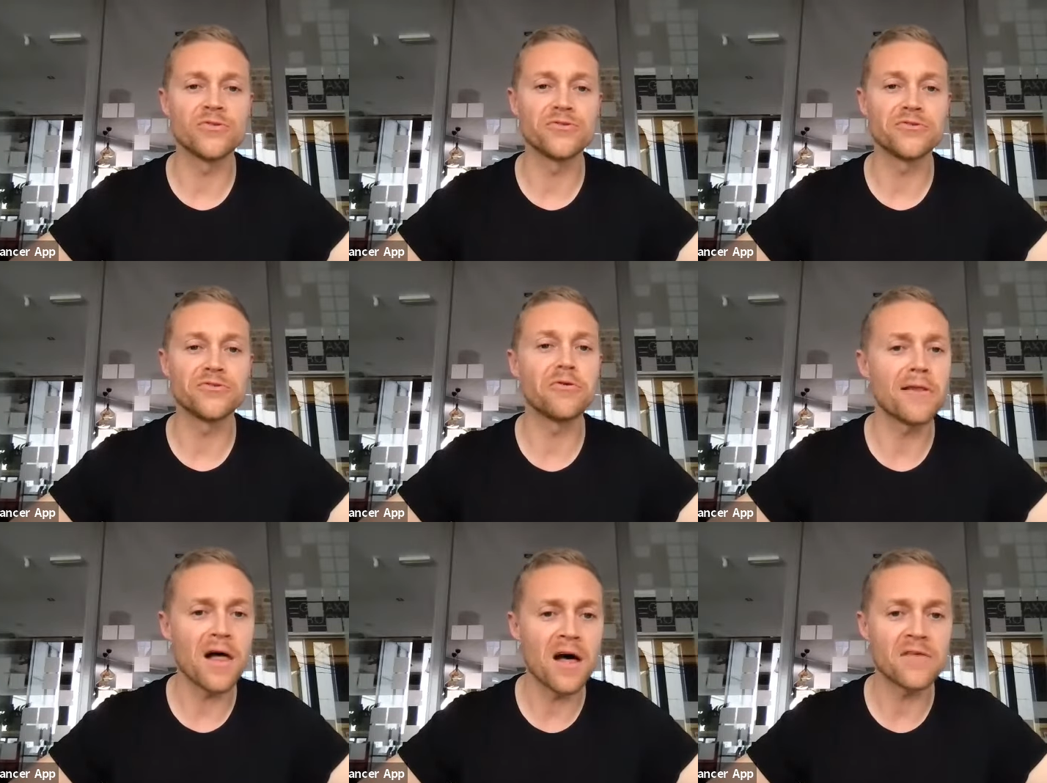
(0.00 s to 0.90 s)
to, to a
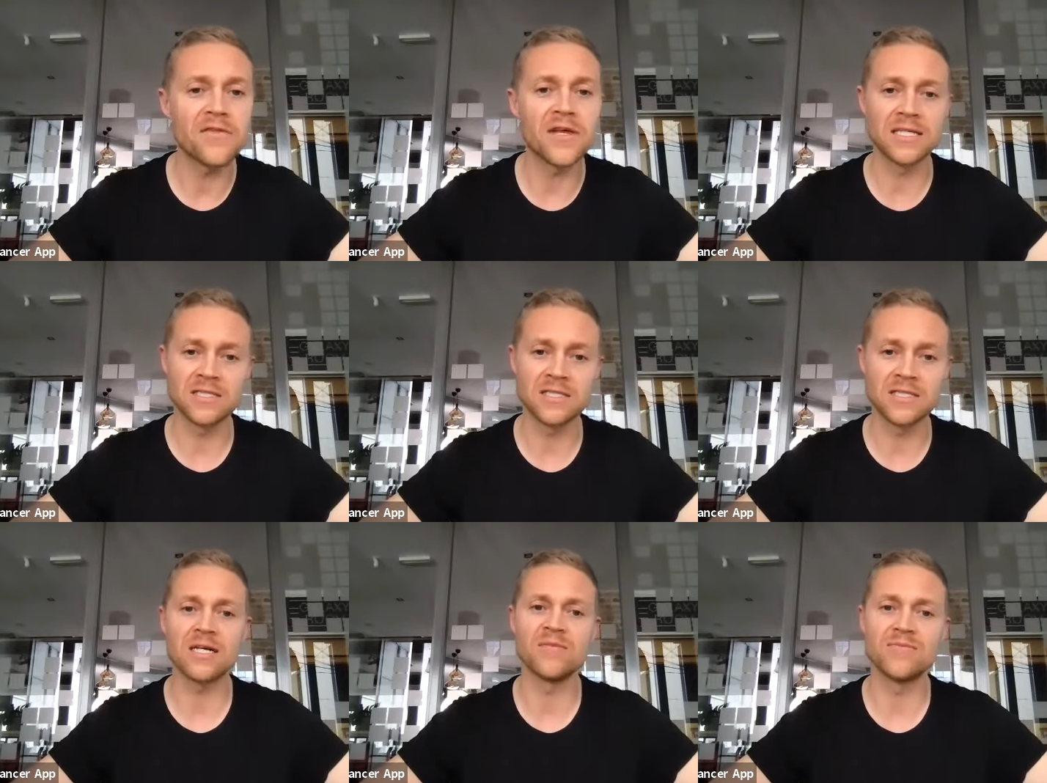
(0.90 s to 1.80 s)
lot of things
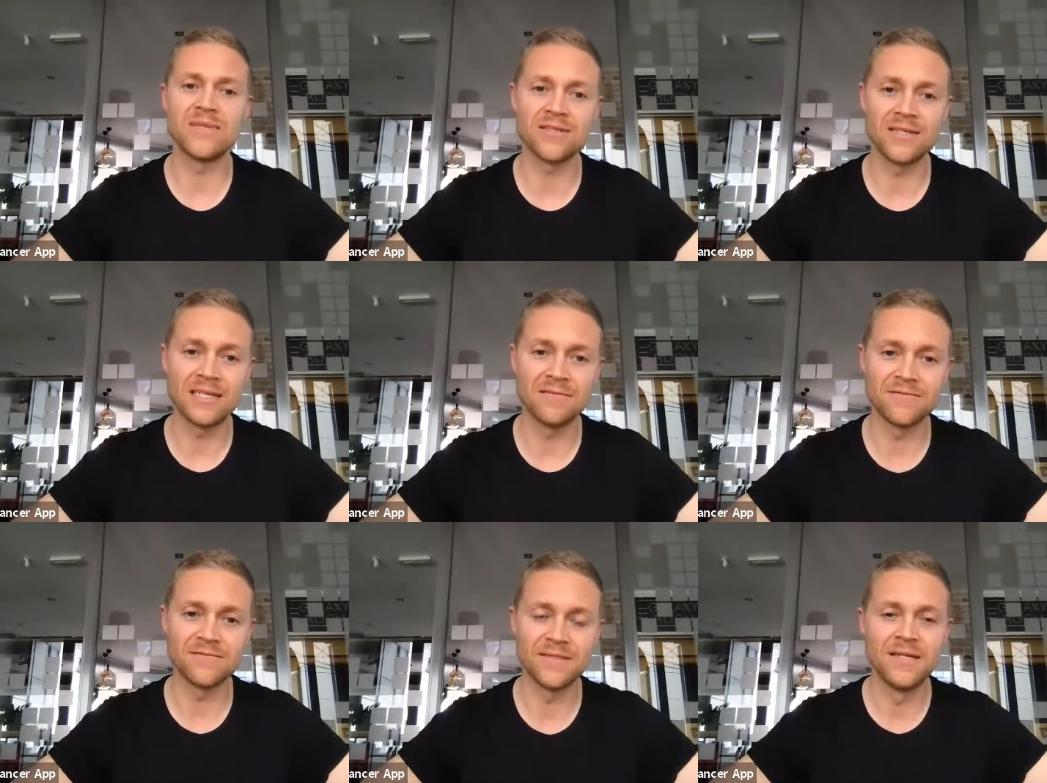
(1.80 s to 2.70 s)
when it comes to mental health.
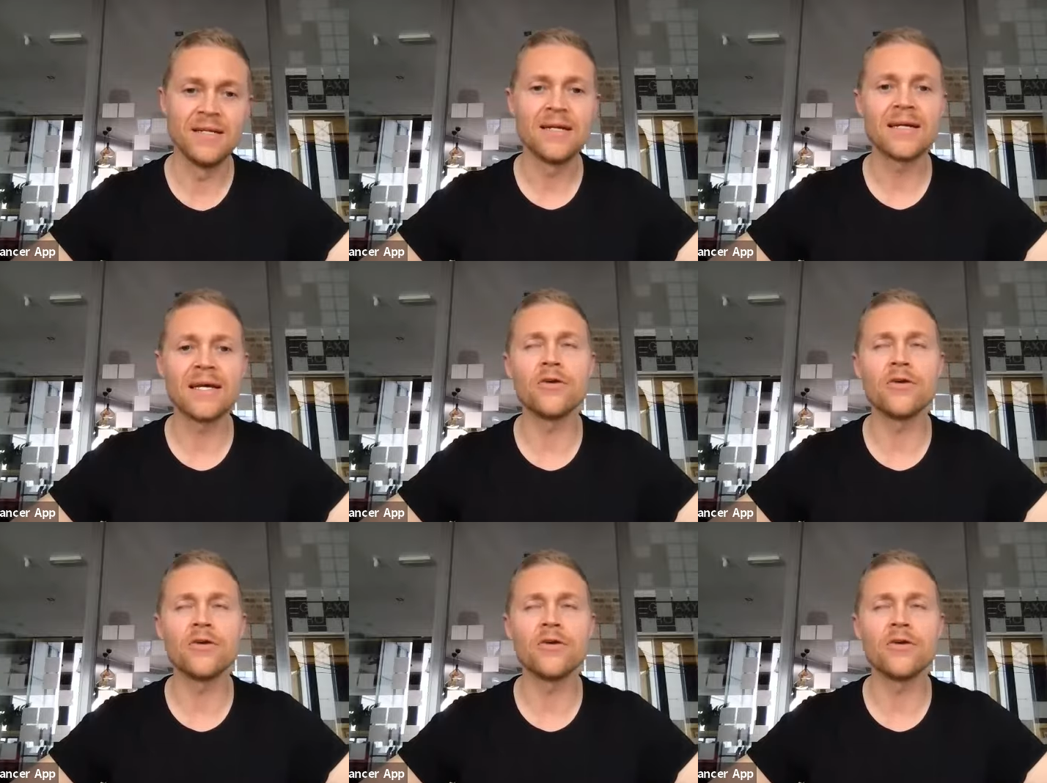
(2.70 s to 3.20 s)
Yeah.